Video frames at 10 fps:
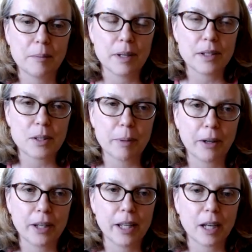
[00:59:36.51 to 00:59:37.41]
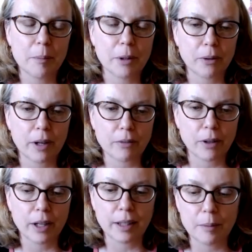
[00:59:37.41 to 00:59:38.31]
It's about economic recovery
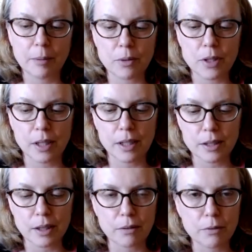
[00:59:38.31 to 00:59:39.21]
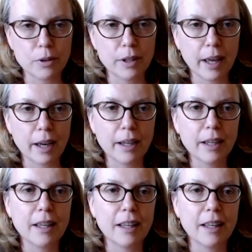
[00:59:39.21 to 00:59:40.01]
and climate resilience in food and ag,